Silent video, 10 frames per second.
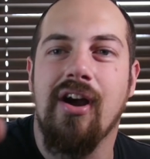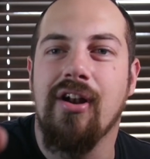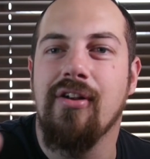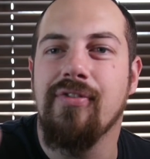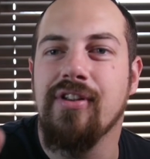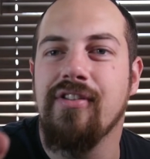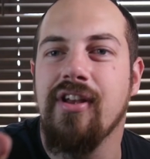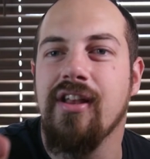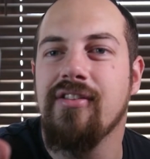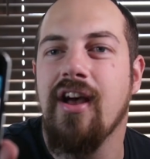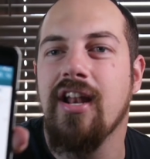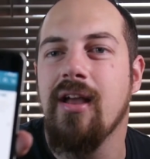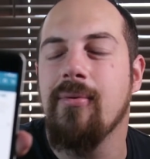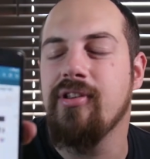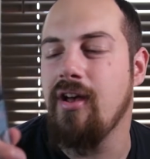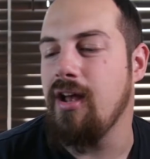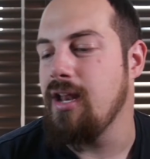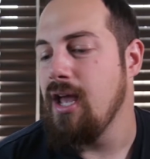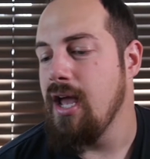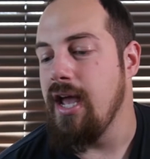I don't know if you can see it. It's on Amazon.
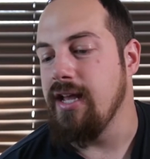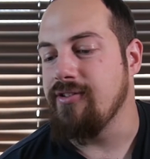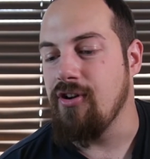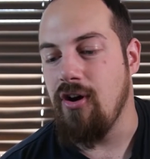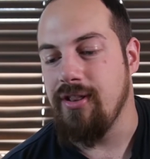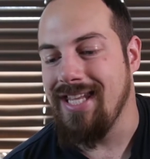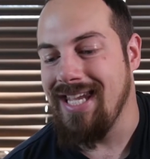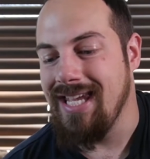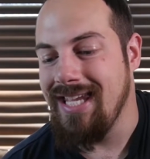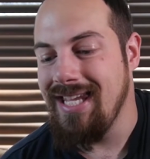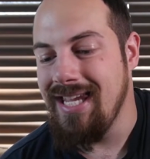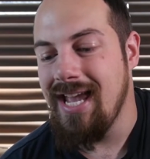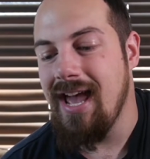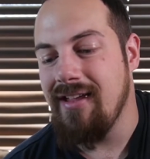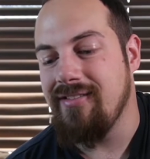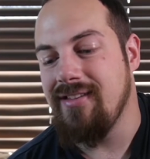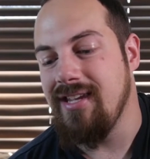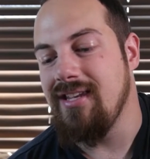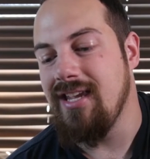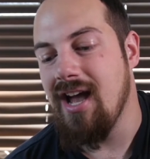It's called the
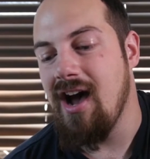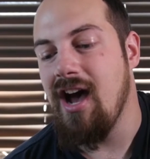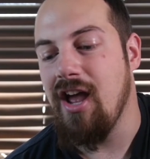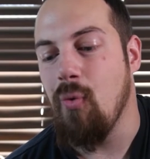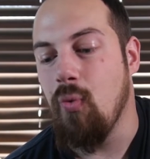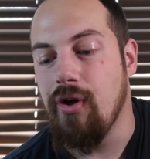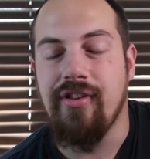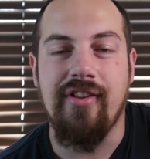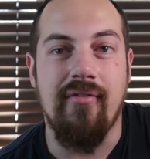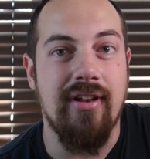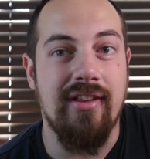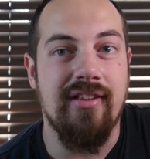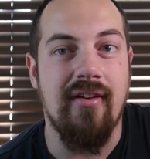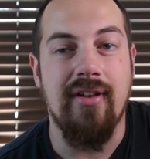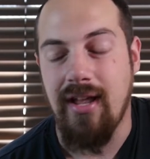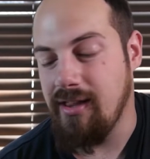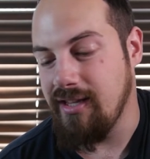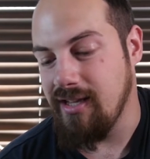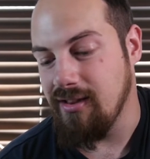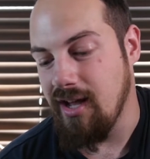ESDDI 177
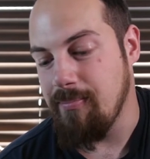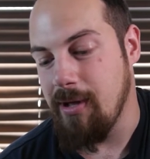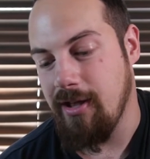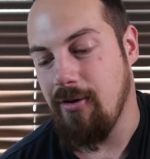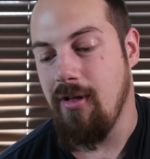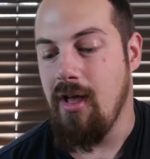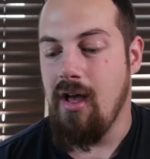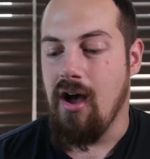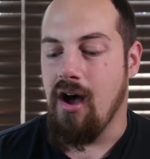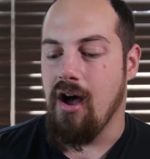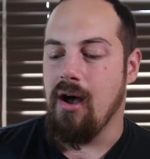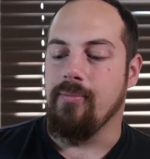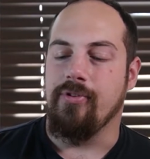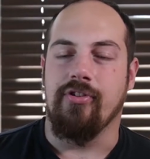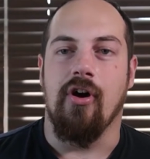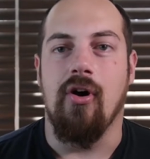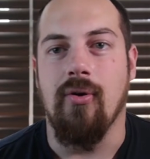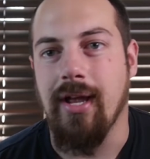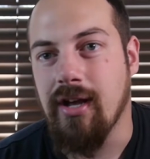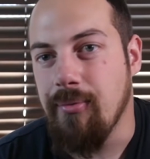LED light panel. So
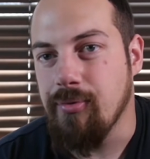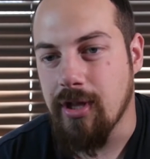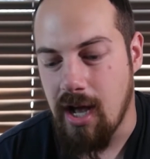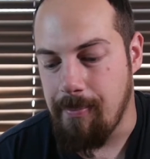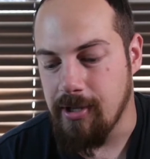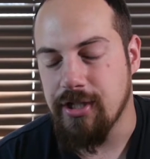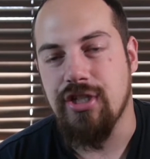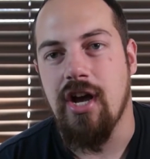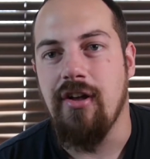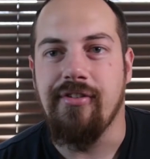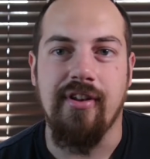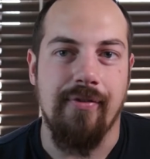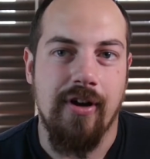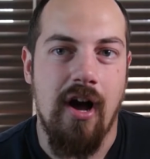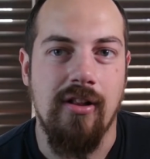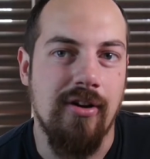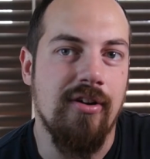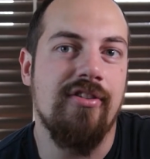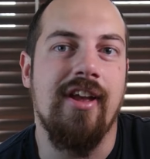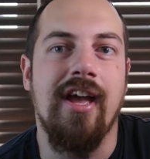it comes with a couple of gels, different
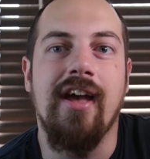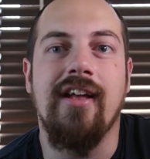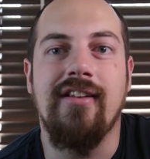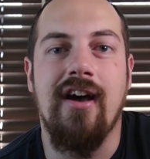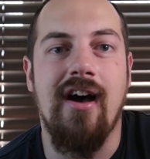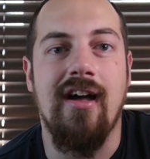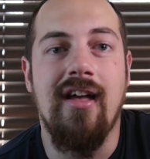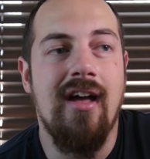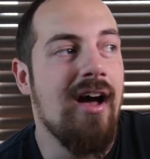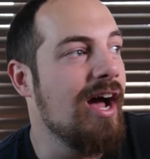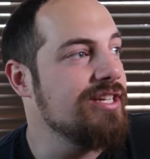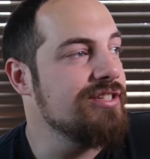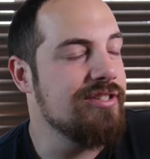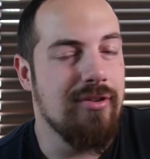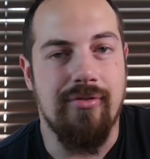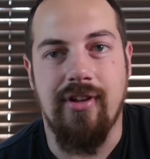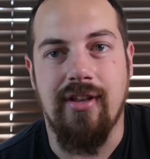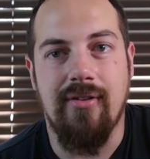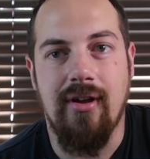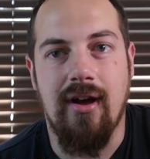colors, and I just use
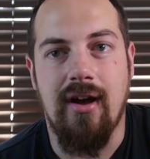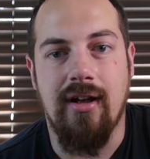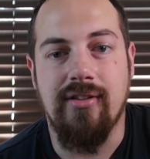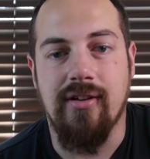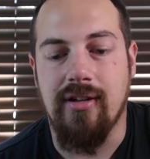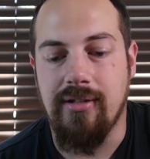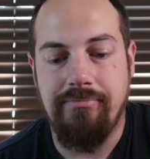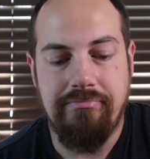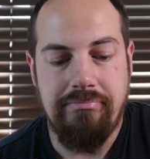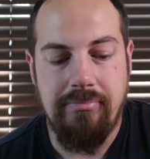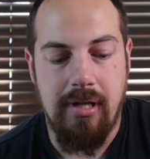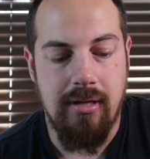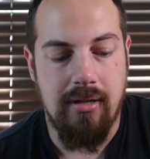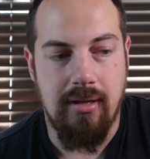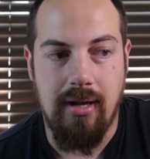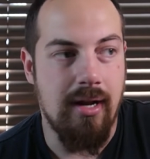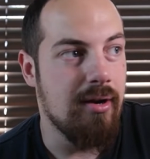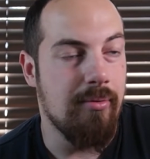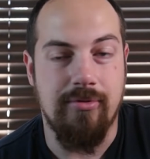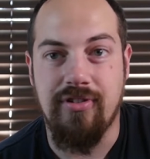it to, I don't
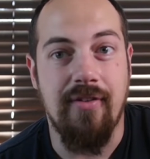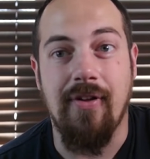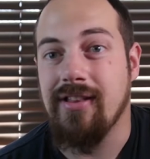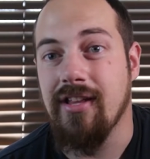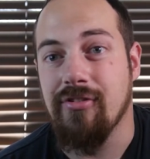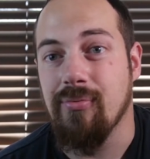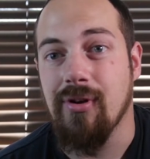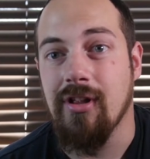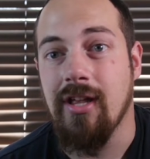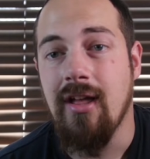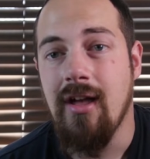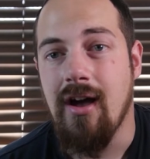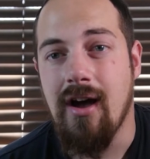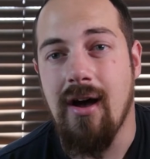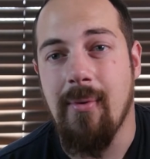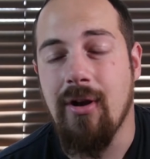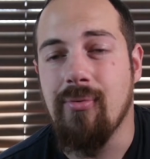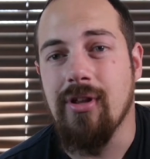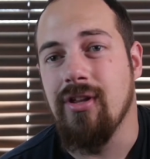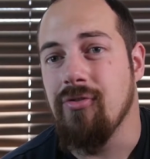know, stuff like this really. I don't
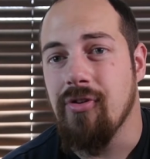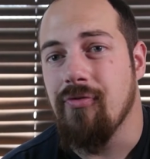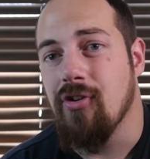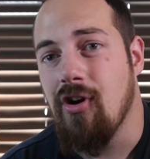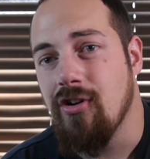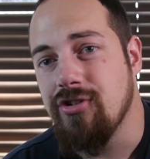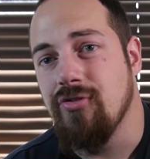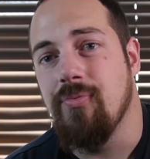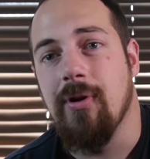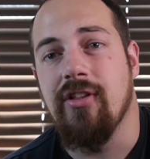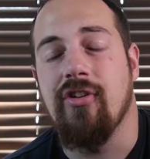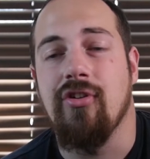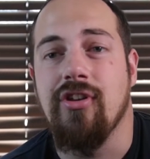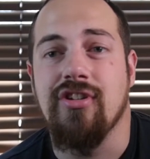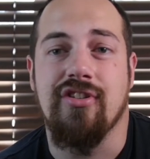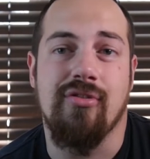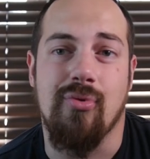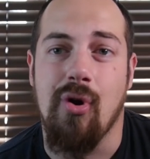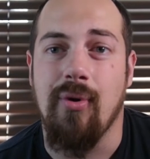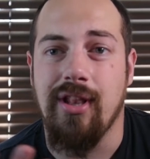really use it for car shoots, but it's good to just
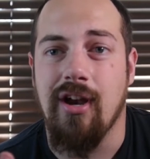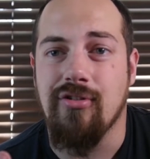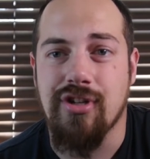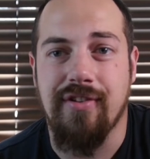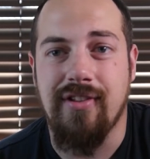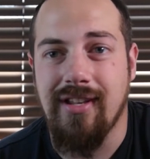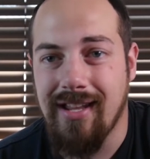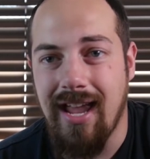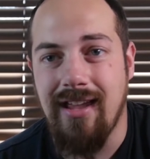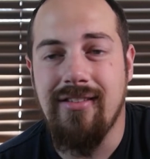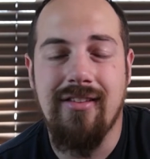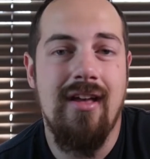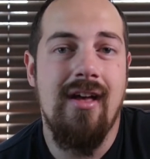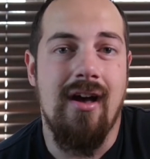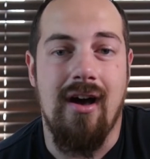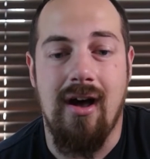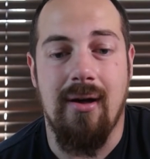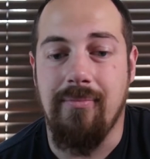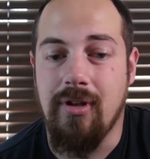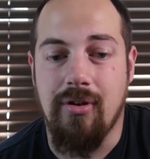throw in there just in case.
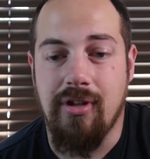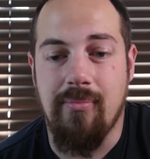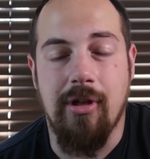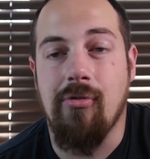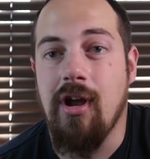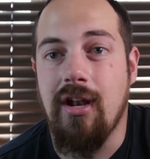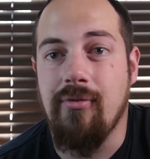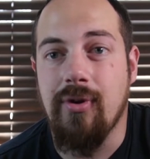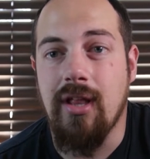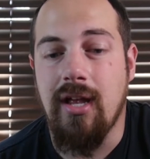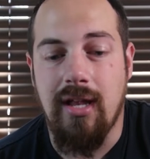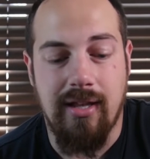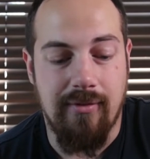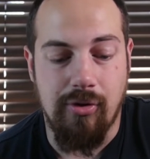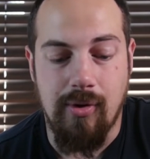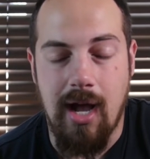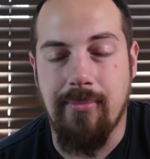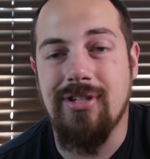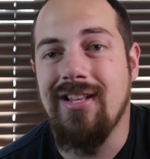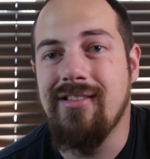You know, you can be creative with it. It gives you an
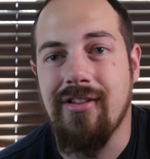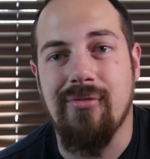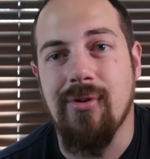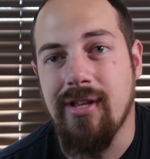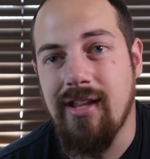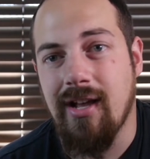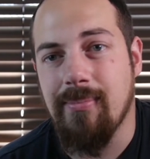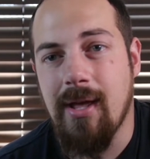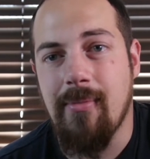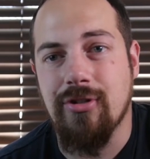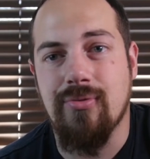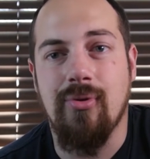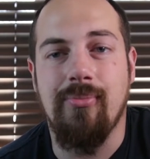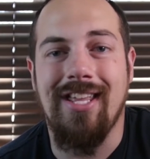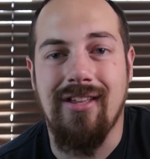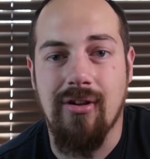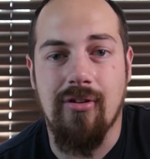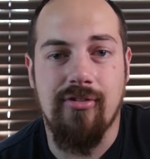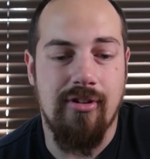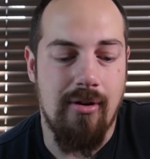option. It doesn't really take up that much room
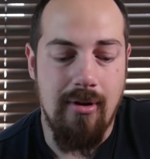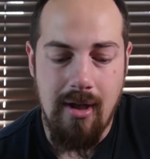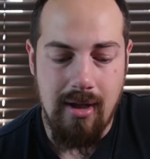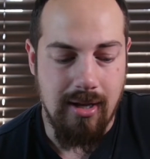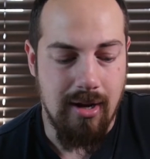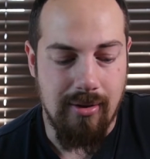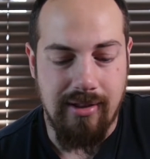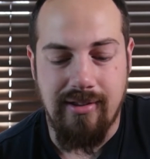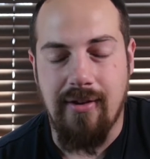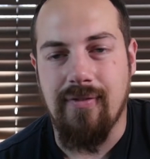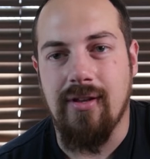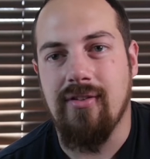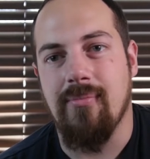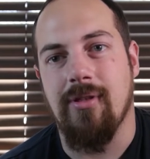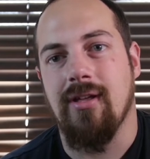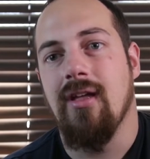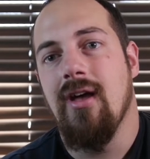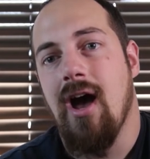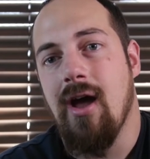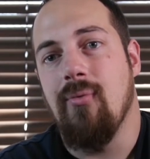either. So, you know, that's definitely something
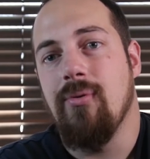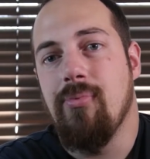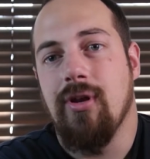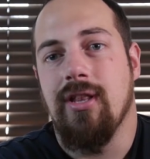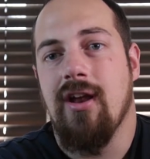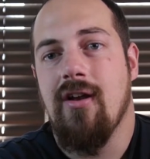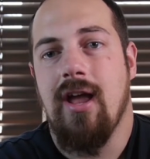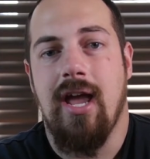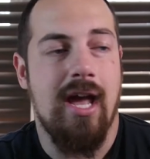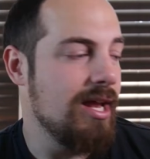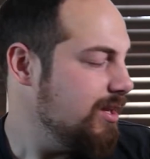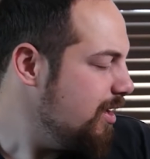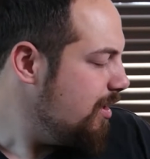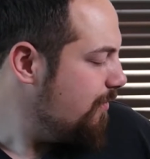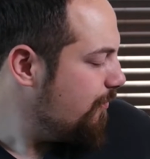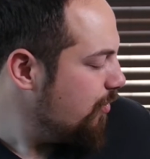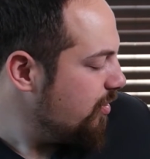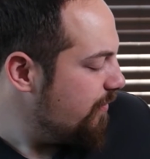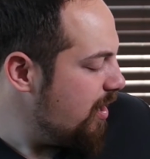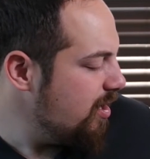I would put in there. And for
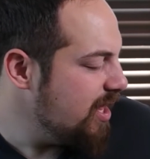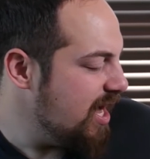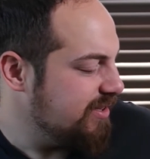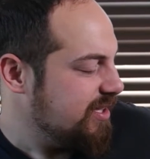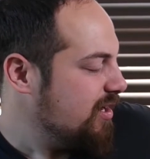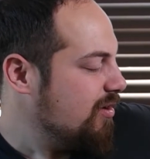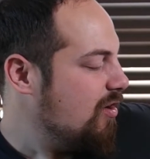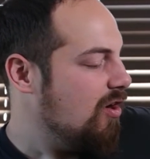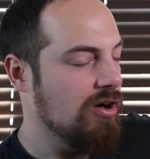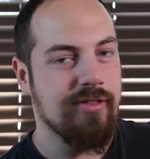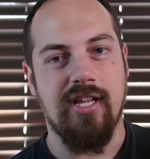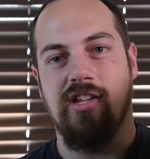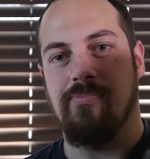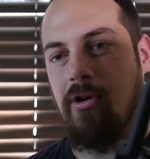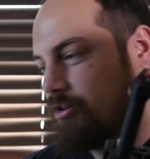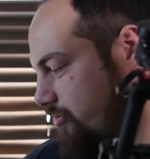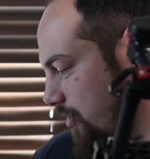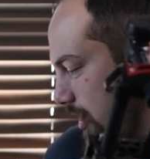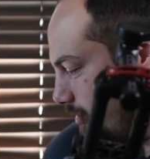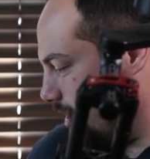the very last thing are all these parts right here.